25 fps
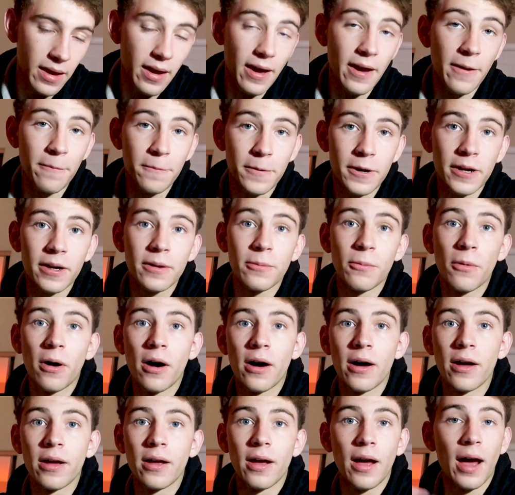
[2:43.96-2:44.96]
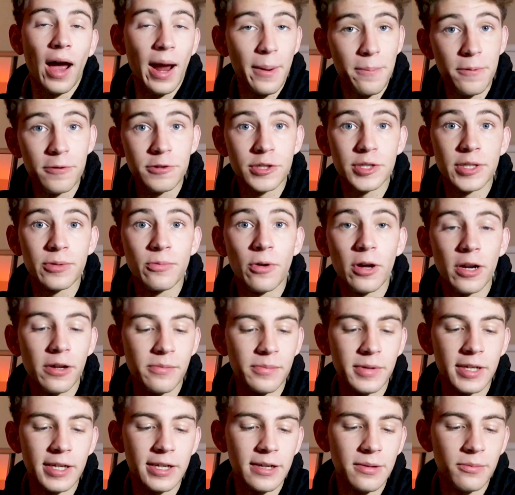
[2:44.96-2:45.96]
And we're gonna want, I personally want a
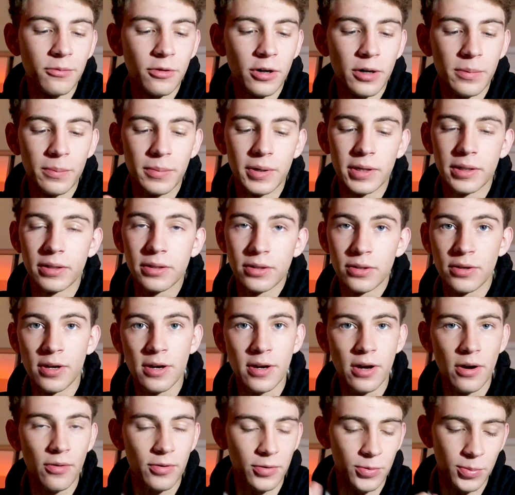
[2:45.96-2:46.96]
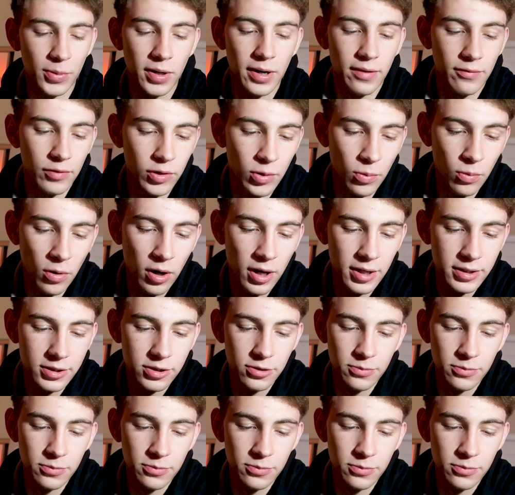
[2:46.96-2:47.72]
medium one, but you can go with whatever you want.